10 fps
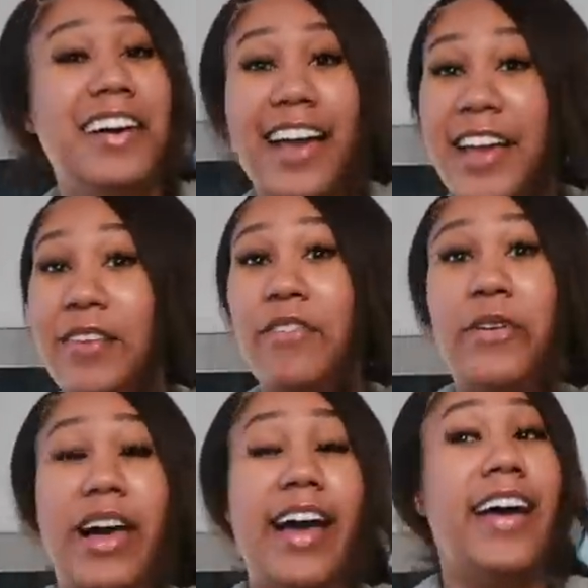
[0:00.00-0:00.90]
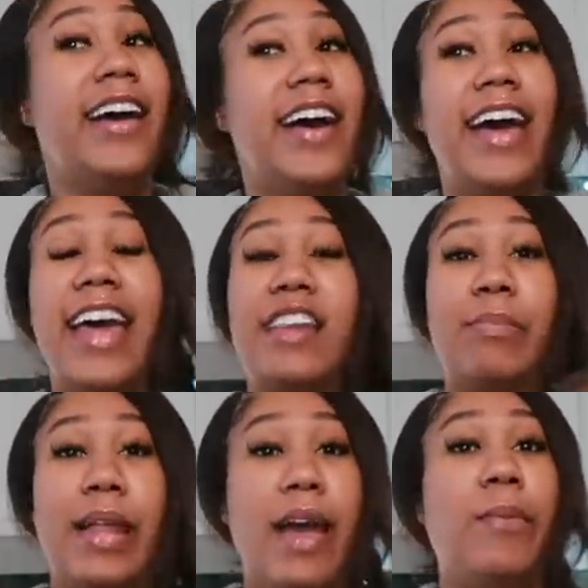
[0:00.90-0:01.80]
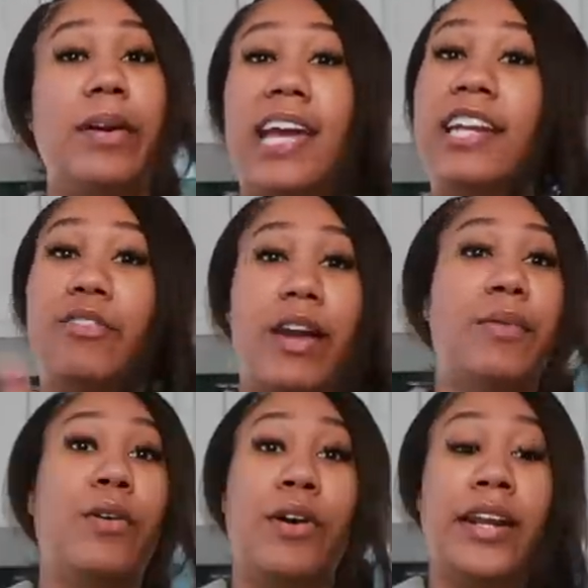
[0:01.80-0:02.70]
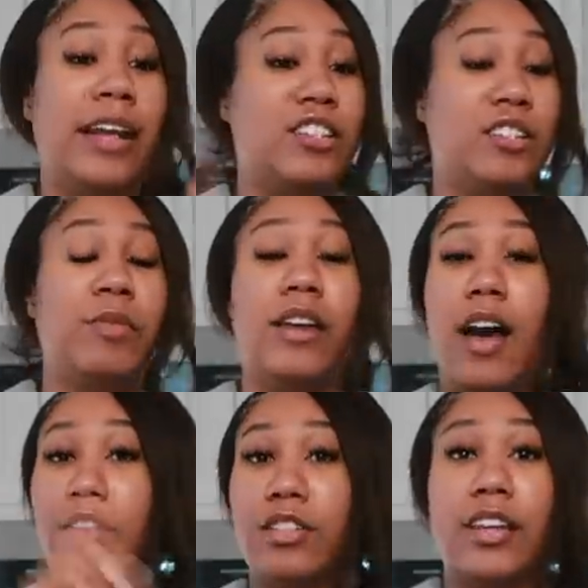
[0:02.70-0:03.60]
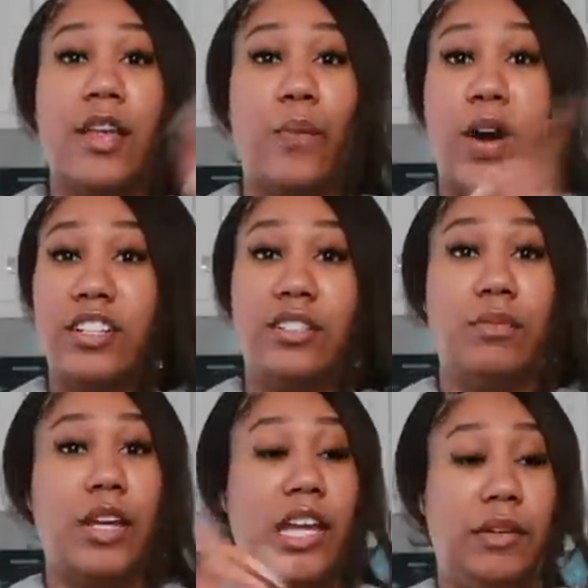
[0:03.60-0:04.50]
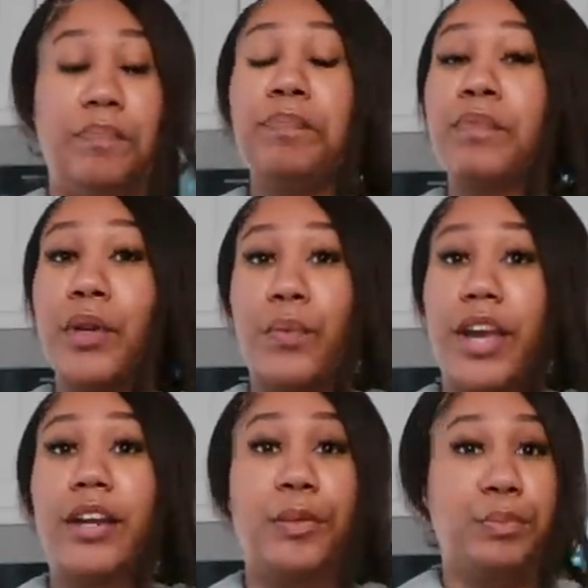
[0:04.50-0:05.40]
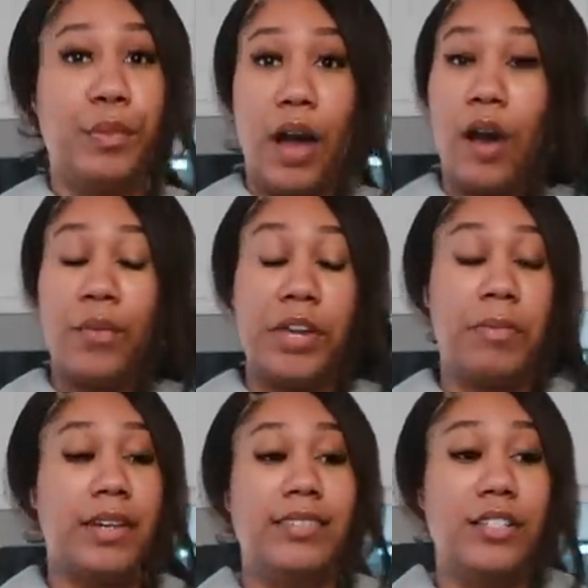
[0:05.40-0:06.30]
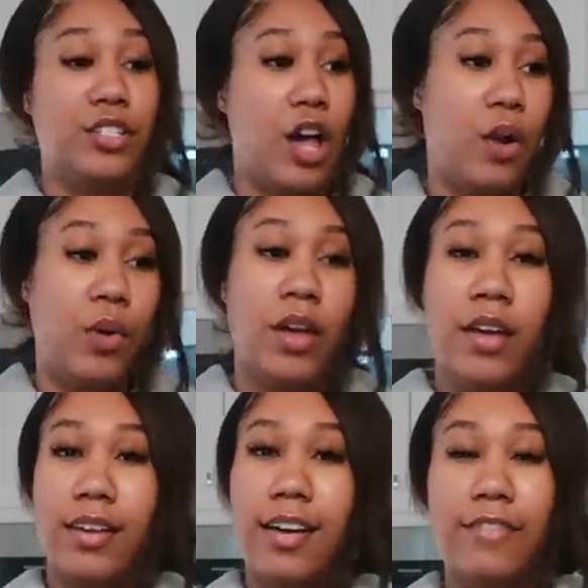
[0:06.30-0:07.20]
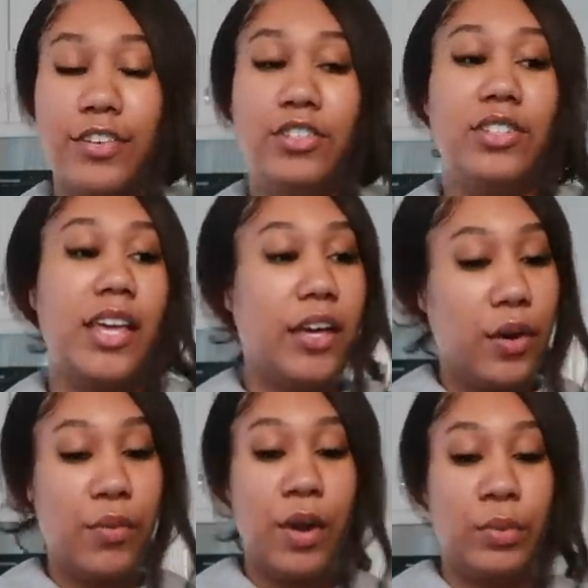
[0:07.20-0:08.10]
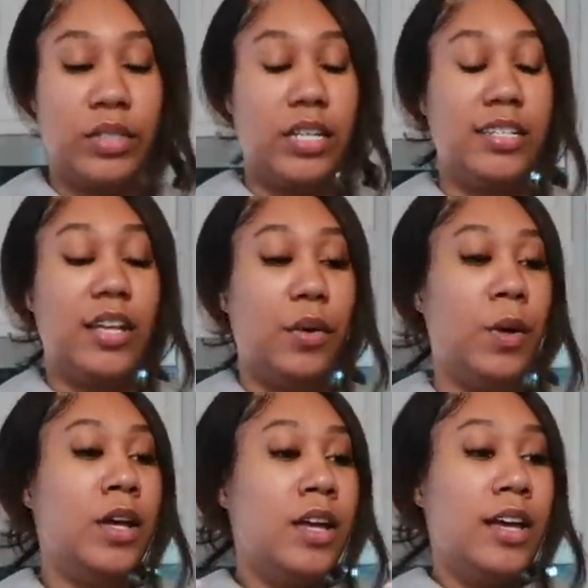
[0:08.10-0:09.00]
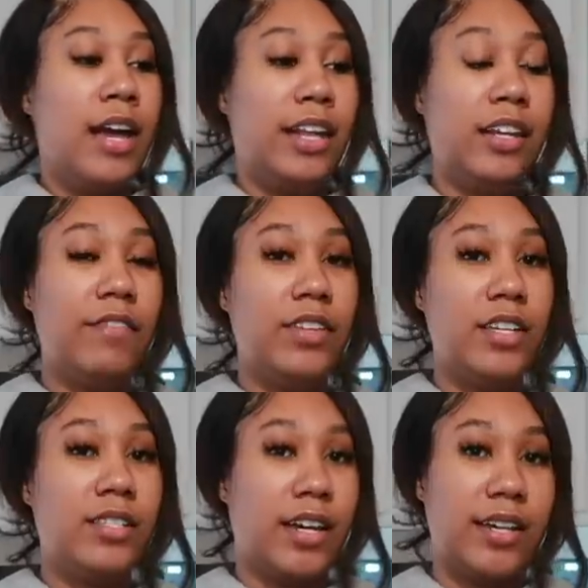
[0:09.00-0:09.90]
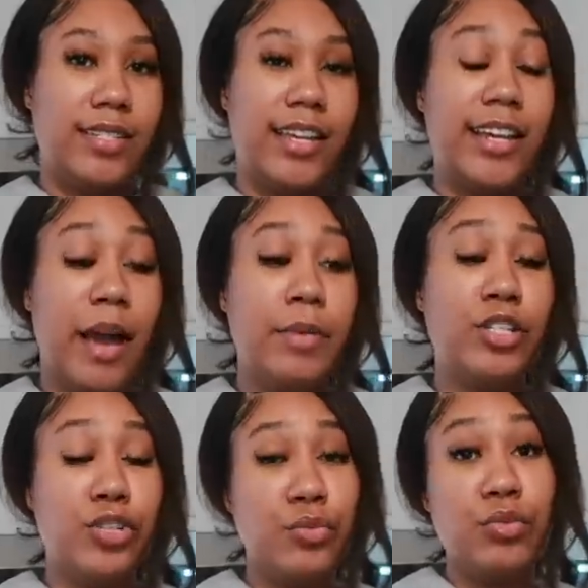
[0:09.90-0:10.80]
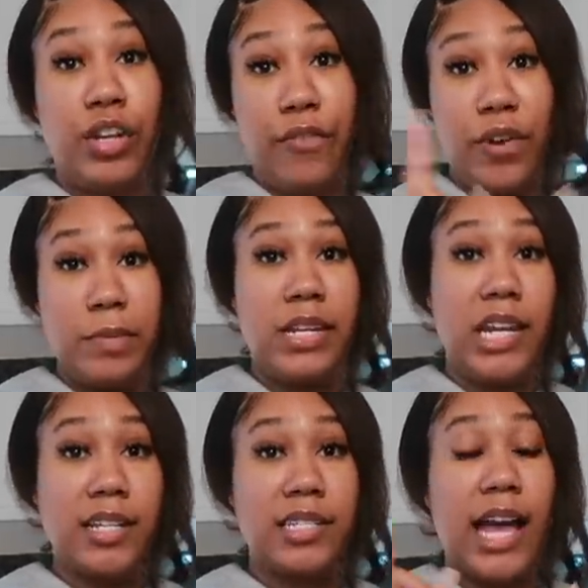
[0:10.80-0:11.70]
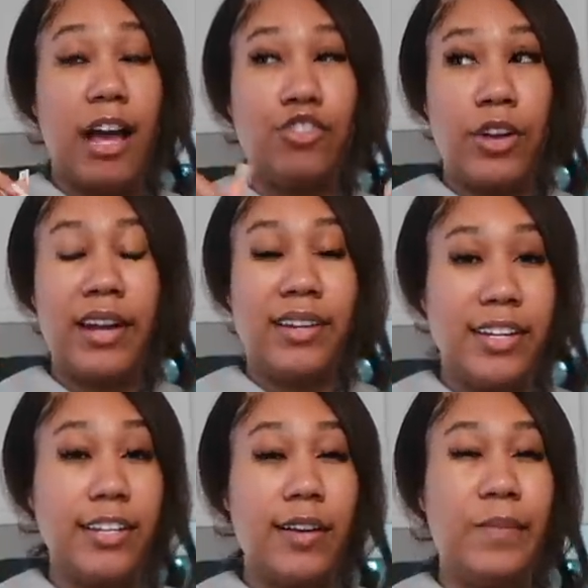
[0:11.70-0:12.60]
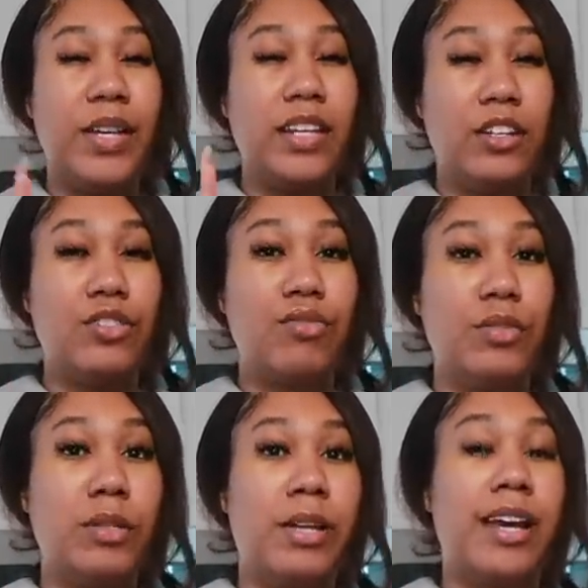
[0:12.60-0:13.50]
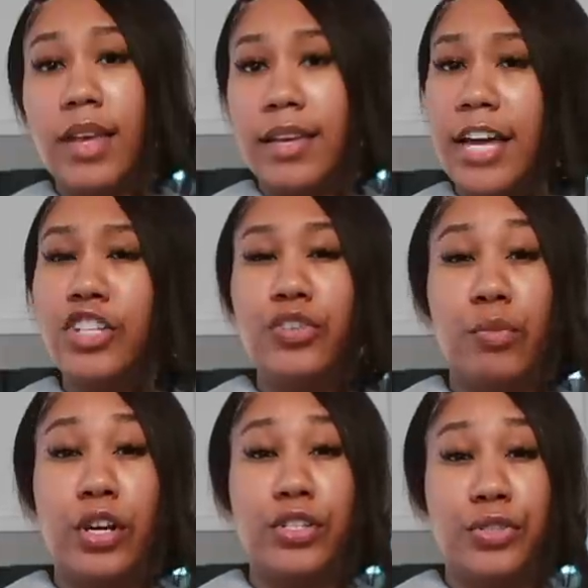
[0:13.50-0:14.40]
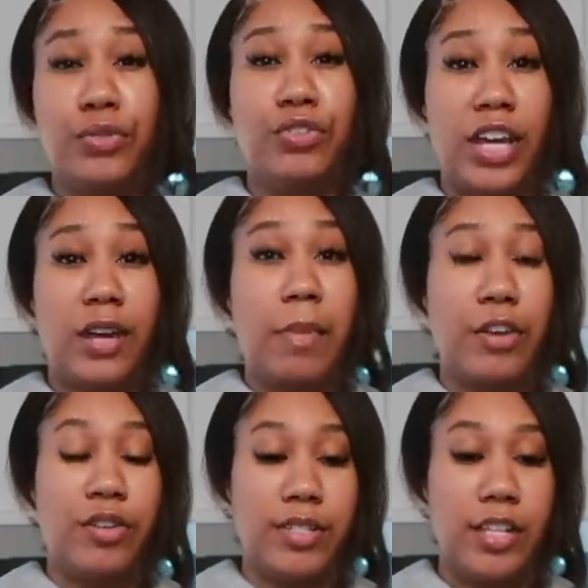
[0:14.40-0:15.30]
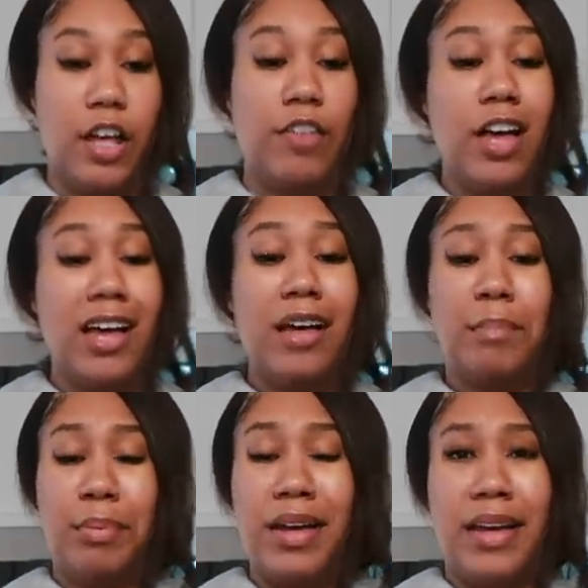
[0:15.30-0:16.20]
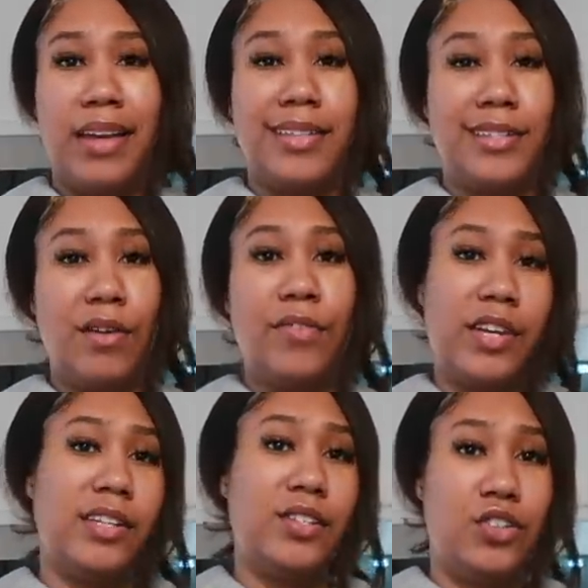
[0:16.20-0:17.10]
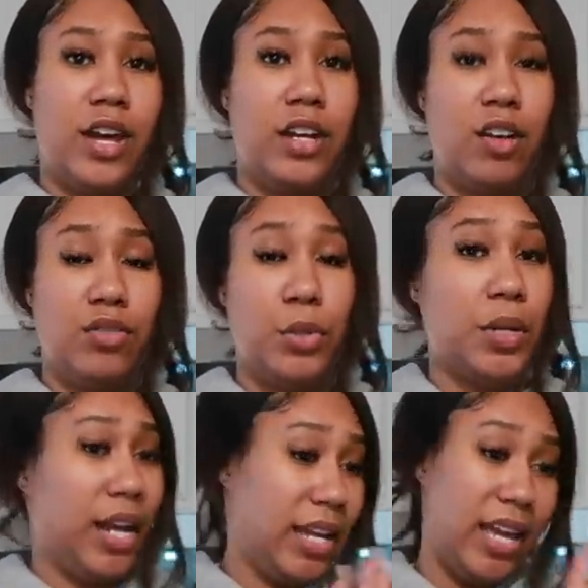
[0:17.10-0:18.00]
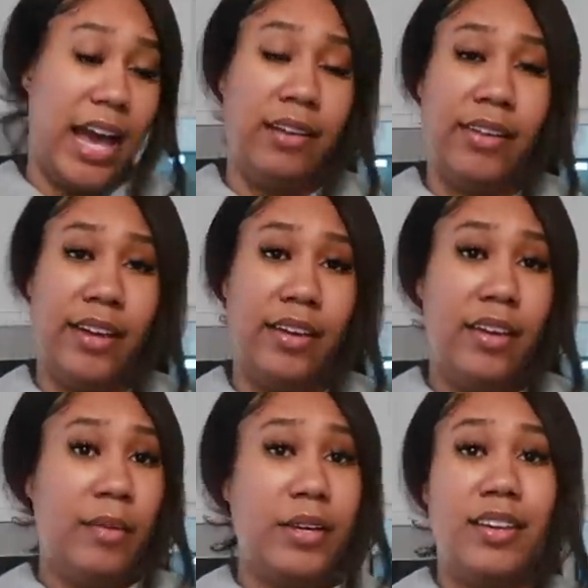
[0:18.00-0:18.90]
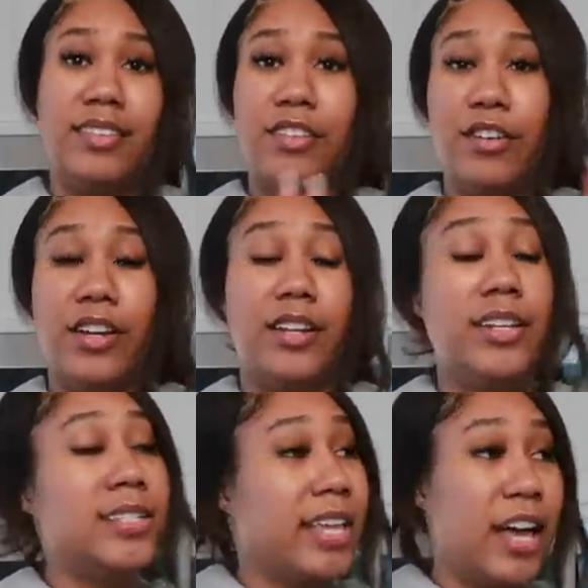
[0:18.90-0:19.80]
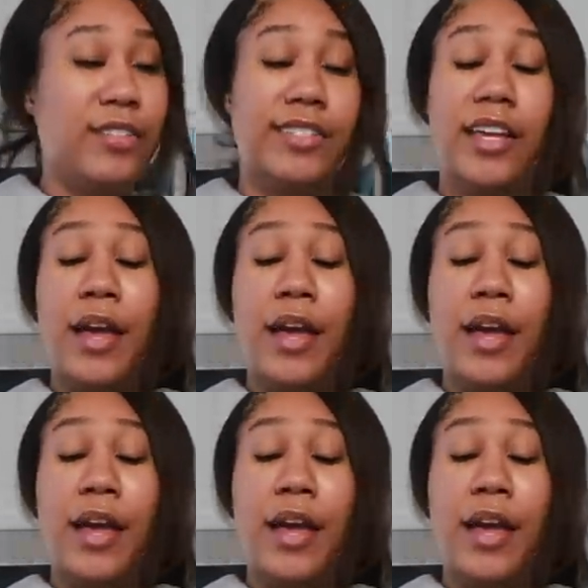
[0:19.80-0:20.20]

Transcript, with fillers: I ain't even gonna lie. I had the black one and the gray one on, and I've just been alternating washing them and wearing them all week because it's so comfy. You just can't go wrong with it. So I love these. Like I said, he got me two. They're from Dick's. I'll try to link them in the description box in case you want to check them out yourself. But don't forget to try to go to a Nike outlet, because, girl, the discounts